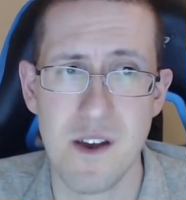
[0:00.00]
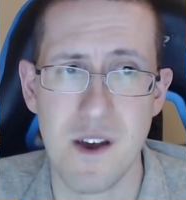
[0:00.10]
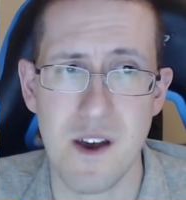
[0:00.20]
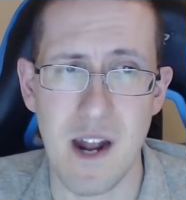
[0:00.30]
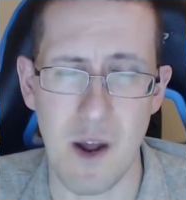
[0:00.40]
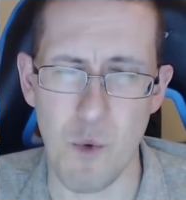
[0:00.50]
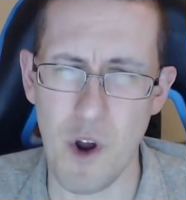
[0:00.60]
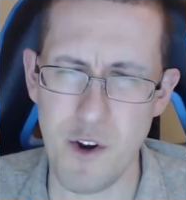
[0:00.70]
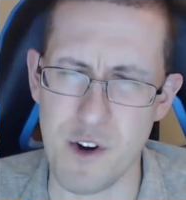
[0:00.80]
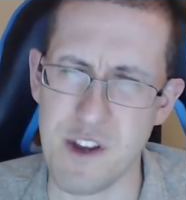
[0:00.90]
And I
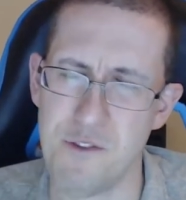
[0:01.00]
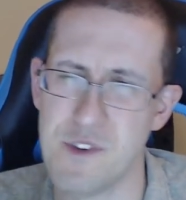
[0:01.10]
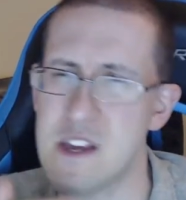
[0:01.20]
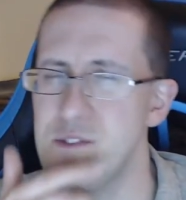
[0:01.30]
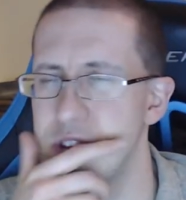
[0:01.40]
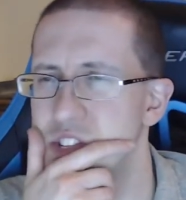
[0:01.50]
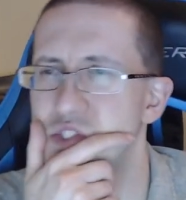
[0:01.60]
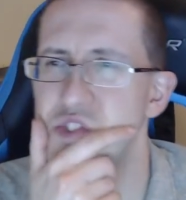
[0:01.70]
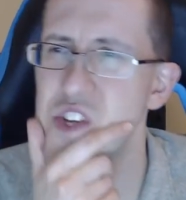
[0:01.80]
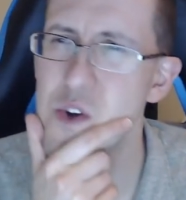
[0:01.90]
wonder if even a
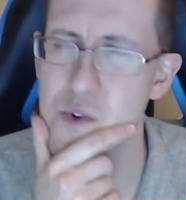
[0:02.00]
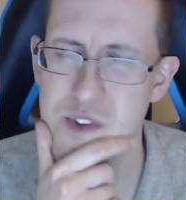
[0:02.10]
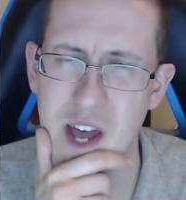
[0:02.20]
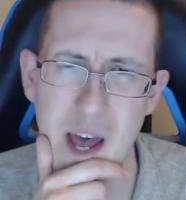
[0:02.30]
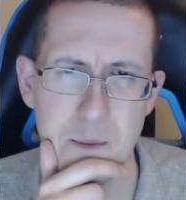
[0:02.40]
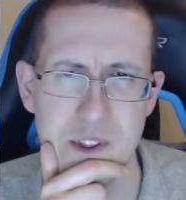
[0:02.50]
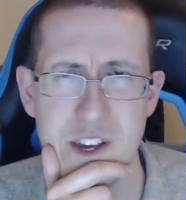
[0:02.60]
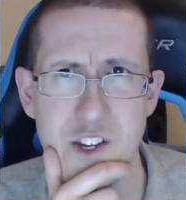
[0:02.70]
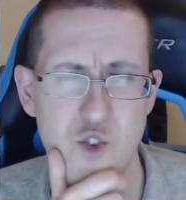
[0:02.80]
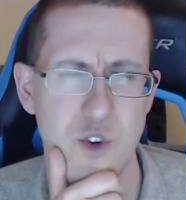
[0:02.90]
single time in the
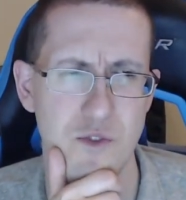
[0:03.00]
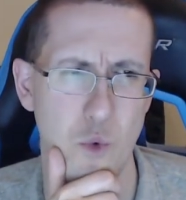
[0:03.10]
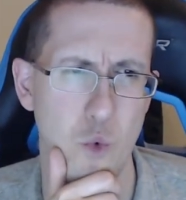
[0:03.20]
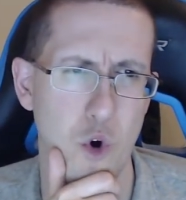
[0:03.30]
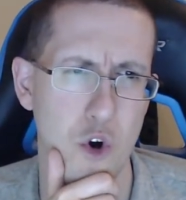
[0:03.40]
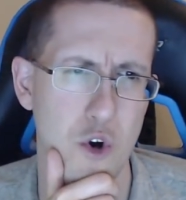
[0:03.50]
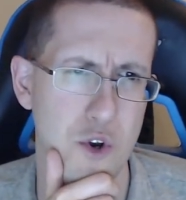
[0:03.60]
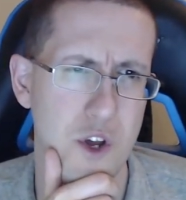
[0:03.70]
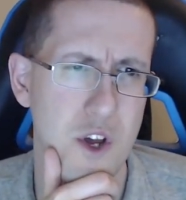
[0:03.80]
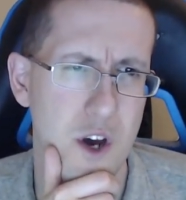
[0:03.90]
history of the
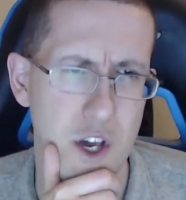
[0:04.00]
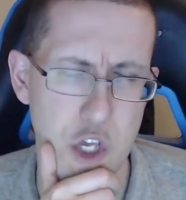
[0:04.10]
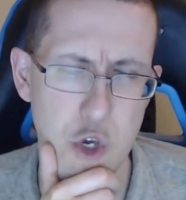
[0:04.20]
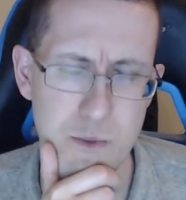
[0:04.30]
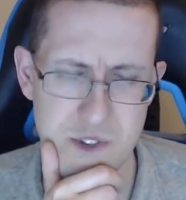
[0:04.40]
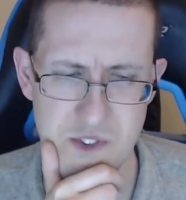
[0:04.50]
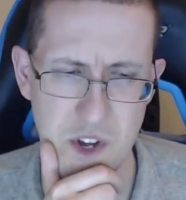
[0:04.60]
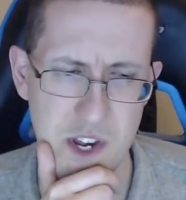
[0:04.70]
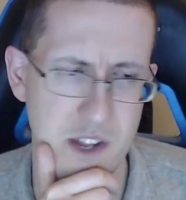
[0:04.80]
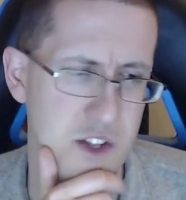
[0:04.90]
world a human's
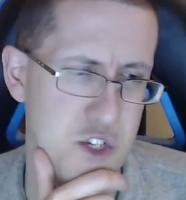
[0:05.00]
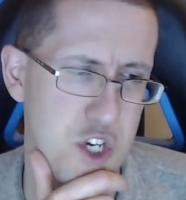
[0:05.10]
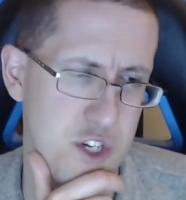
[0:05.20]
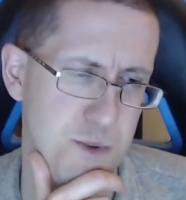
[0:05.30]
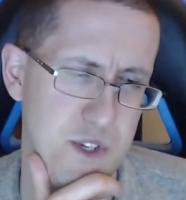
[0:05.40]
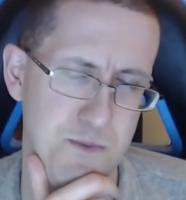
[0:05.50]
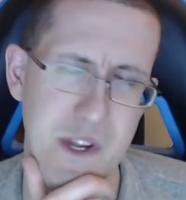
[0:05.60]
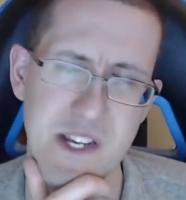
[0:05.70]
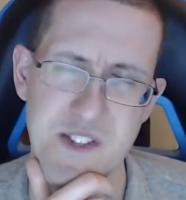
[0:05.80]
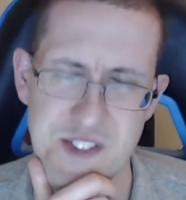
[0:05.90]
done it and the judgment has been
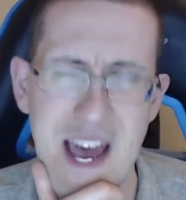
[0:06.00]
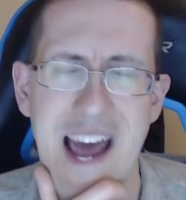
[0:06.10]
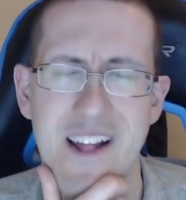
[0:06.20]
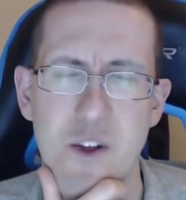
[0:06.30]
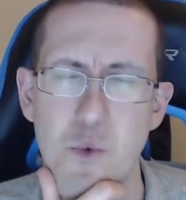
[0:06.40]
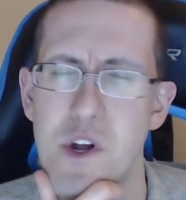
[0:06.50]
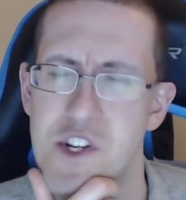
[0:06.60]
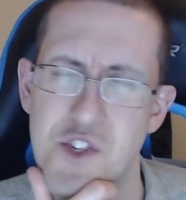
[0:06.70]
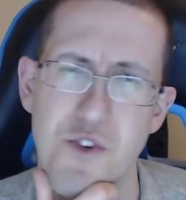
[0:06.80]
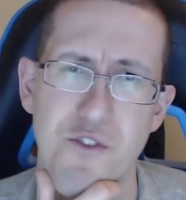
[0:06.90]
exactly what it
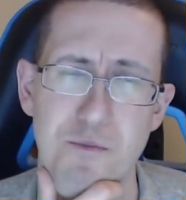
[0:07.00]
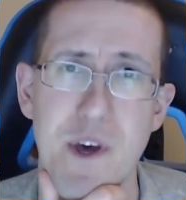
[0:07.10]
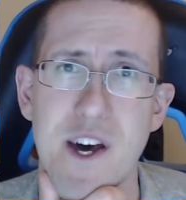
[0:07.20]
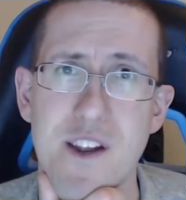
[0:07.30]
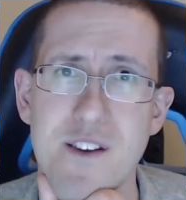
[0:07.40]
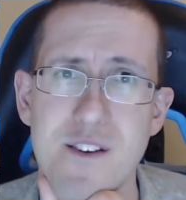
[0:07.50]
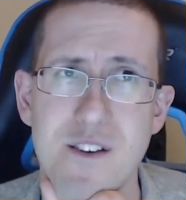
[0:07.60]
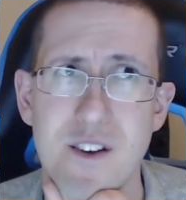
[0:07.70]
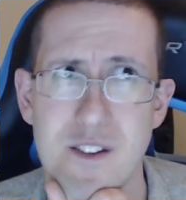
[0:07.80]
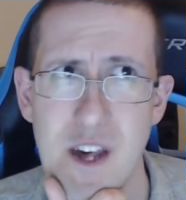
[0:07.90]
should have been.
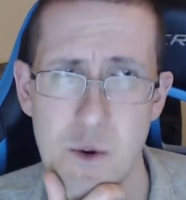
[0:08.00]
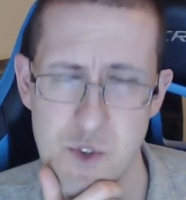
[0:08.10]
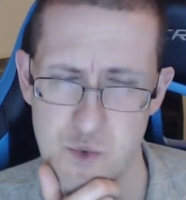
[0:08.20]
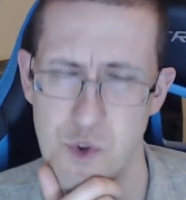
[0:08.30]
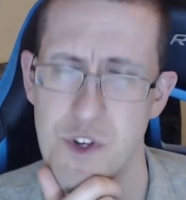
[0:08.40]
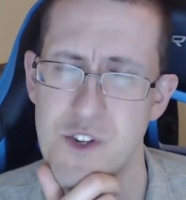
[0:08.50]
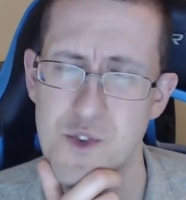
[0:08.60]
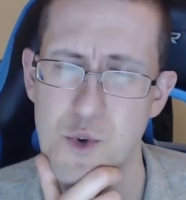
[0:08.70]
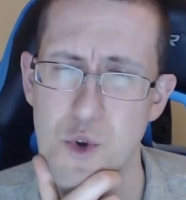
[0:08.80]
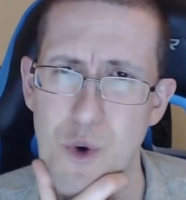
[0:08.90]
That it was really and
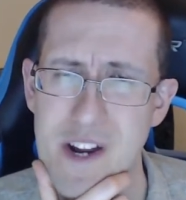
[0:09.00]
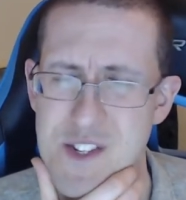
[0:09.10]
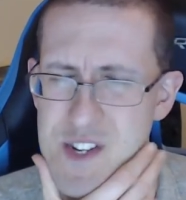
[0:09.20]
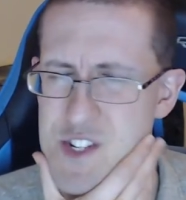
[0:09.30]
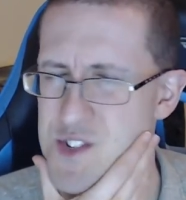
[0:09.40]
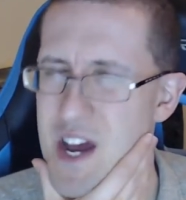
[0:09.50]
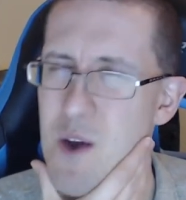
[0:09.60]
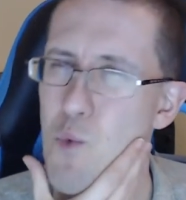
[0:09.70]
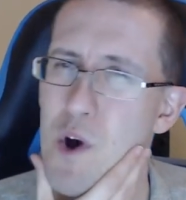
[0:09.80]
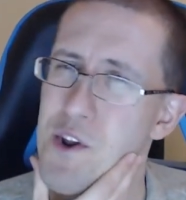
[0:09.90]
truly righteous. I just, I
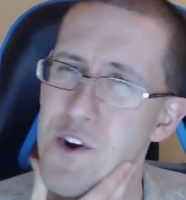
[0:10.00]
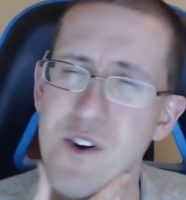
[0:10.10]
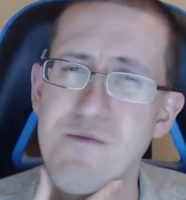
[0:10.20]
wonder.